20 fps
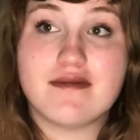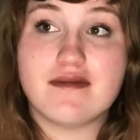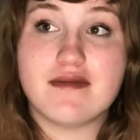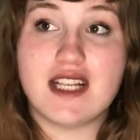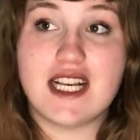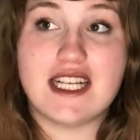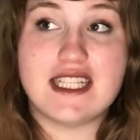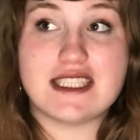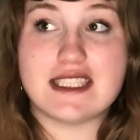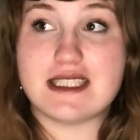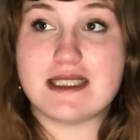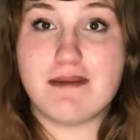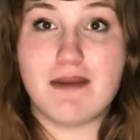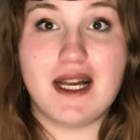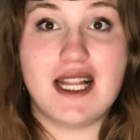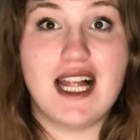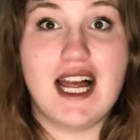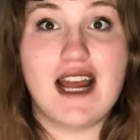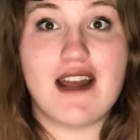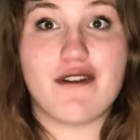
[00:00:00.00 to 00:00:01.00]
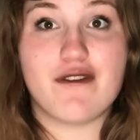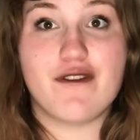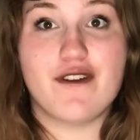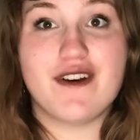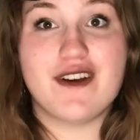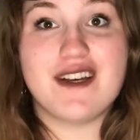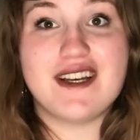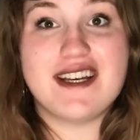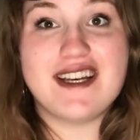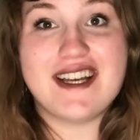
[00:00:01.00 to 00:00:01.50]
it's my life.
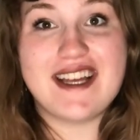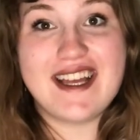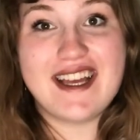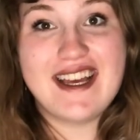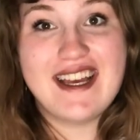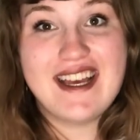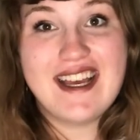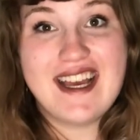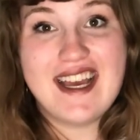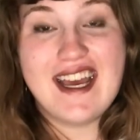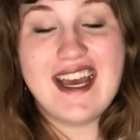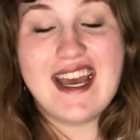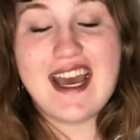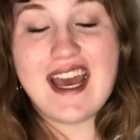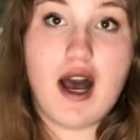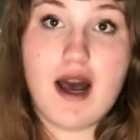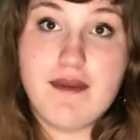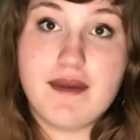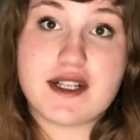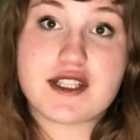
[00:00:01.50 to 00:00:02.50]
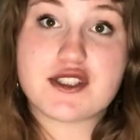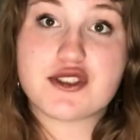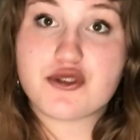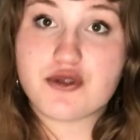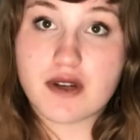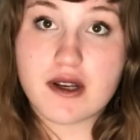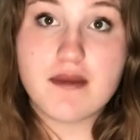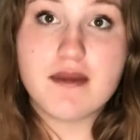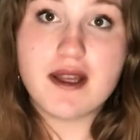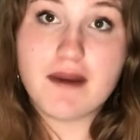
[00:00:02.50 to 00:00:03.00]
I'm
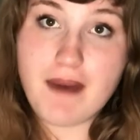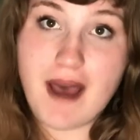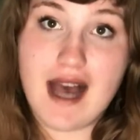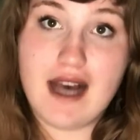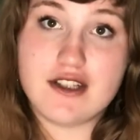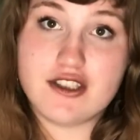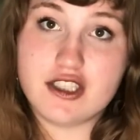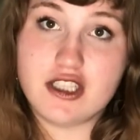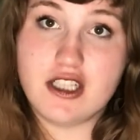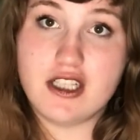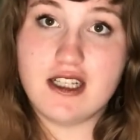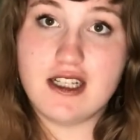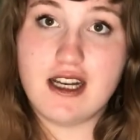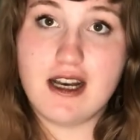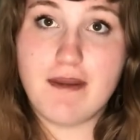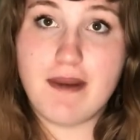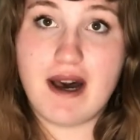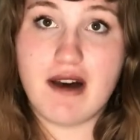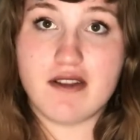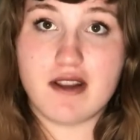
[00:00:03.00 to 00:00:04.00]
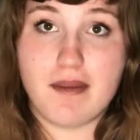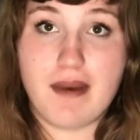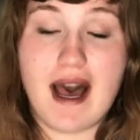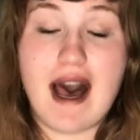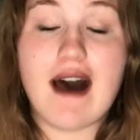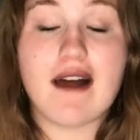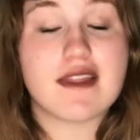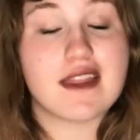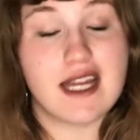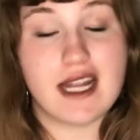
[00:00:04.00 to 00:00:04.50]
extremely passionate about the
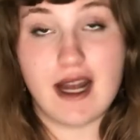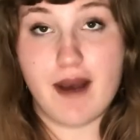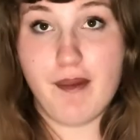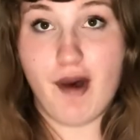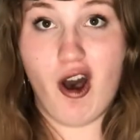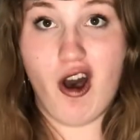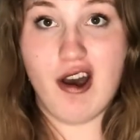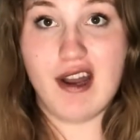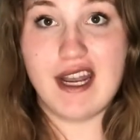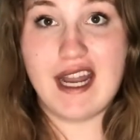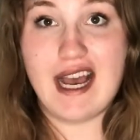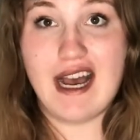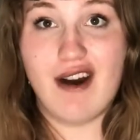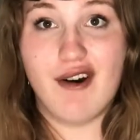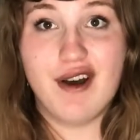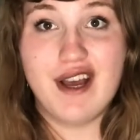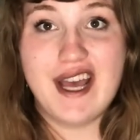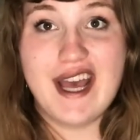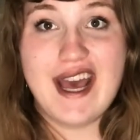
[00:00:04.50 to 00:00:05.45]
path that I'm on now,